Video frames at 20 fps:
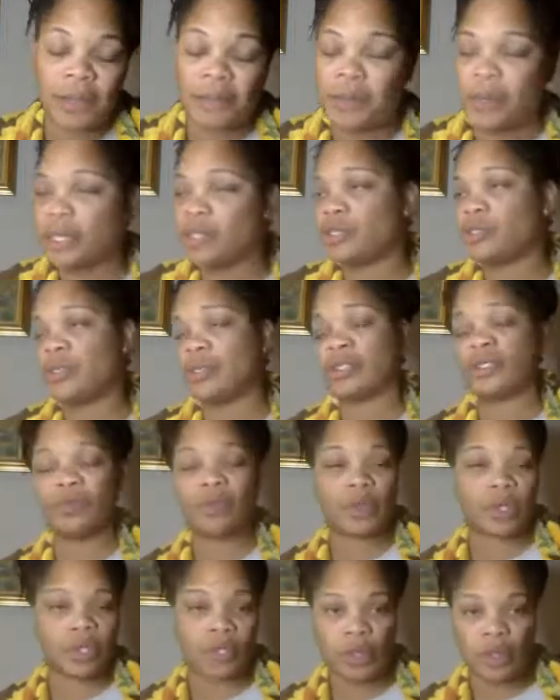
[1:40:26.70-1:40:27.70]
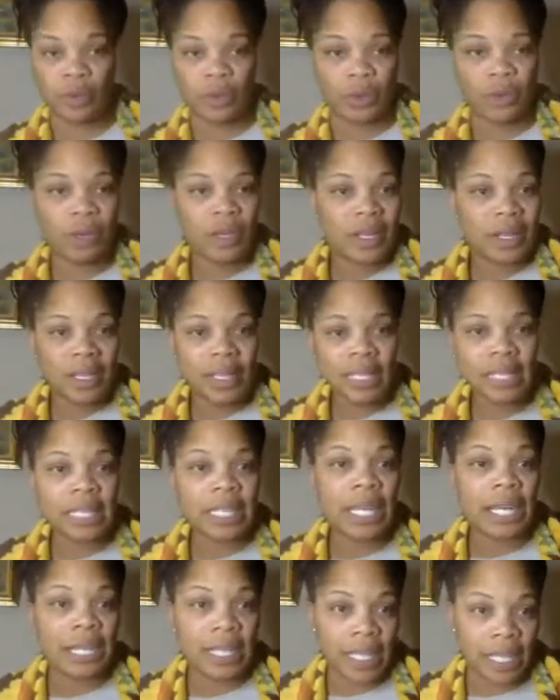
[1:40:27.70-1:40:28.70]
the administration was so
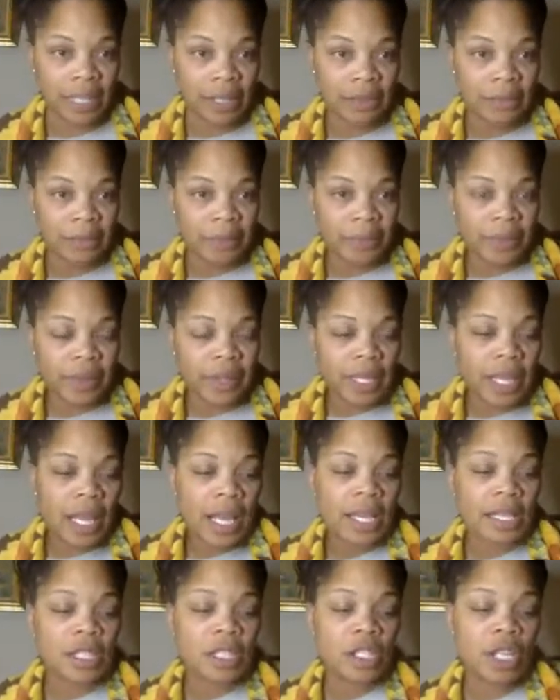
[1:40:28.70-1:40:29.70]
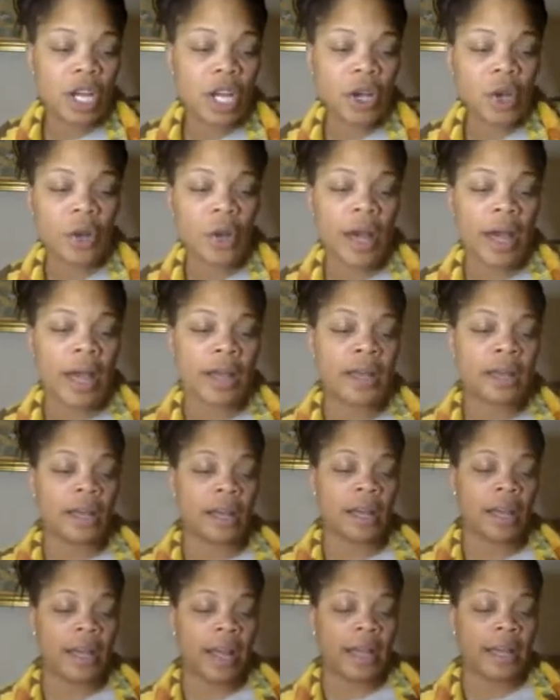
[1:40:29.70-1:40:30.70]
yucky. Mm-hmm. And so
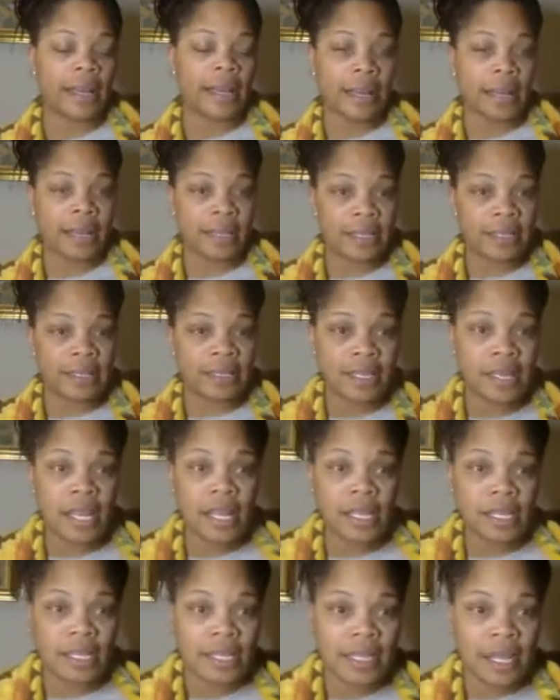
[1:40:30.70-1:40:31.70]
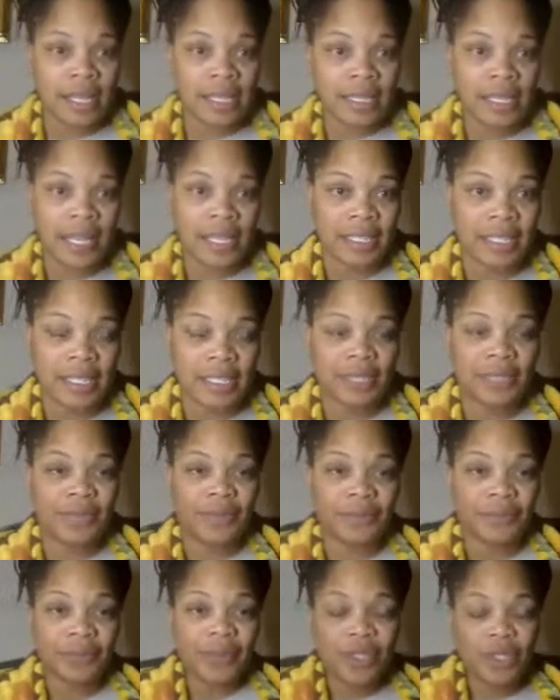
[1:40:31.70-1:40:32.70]
I had since attended
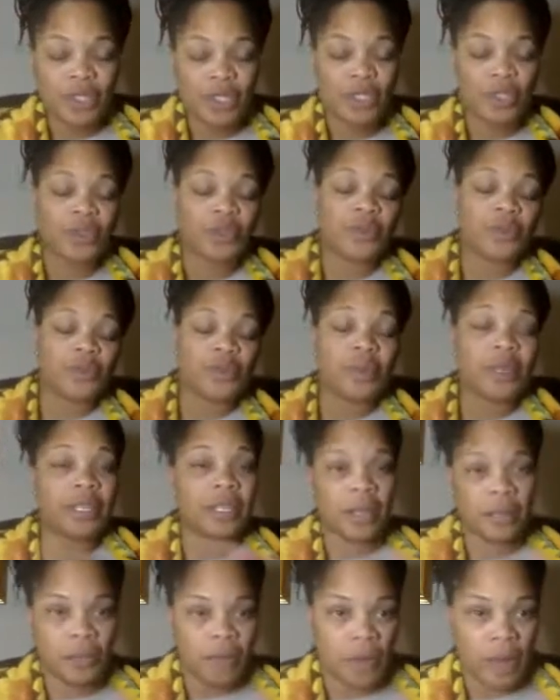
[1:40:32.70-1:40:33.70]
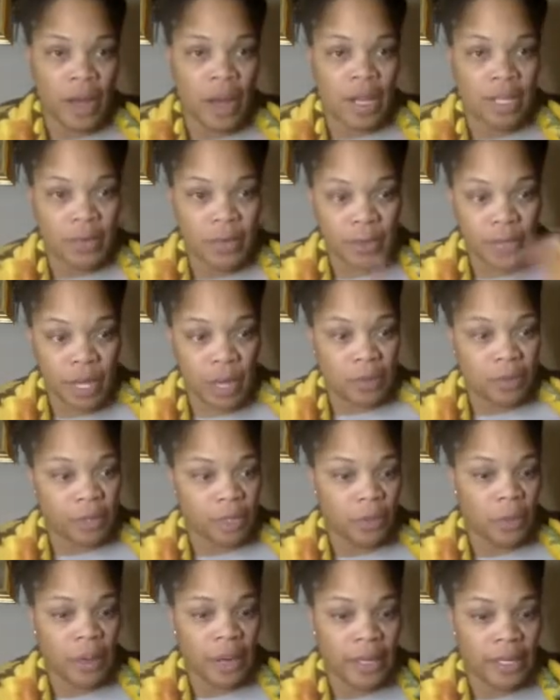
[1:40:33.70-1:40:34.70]
two PWIs,
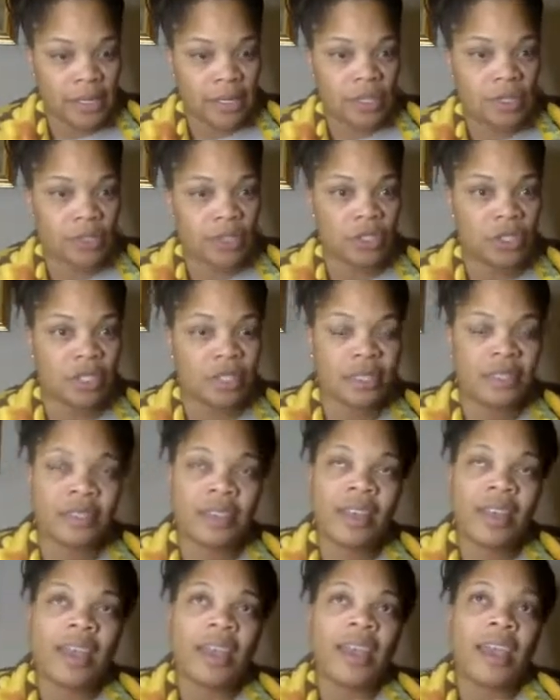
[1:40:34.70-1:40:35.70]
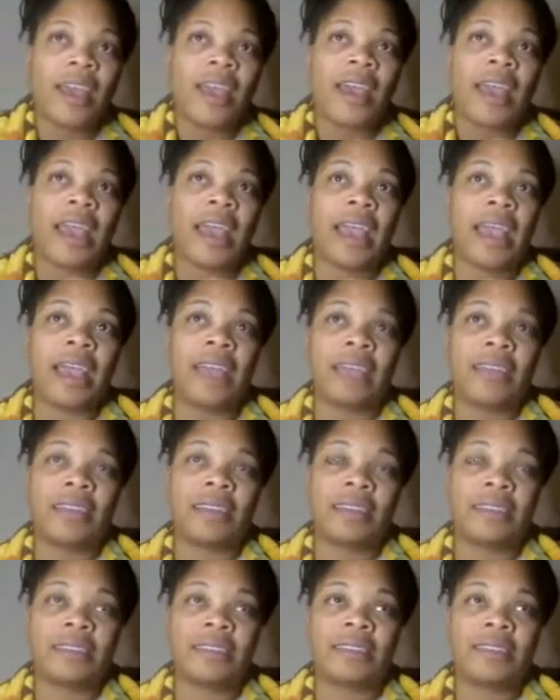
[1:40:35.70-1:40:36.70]
predominantly white institutions.
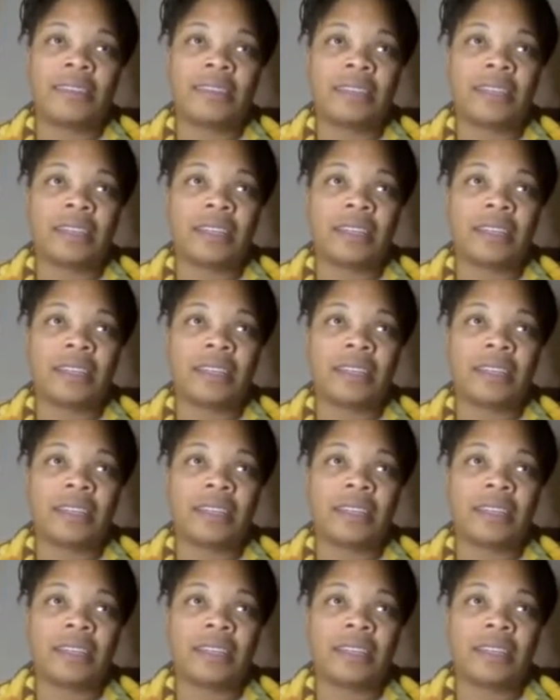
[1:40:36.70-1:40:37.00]
And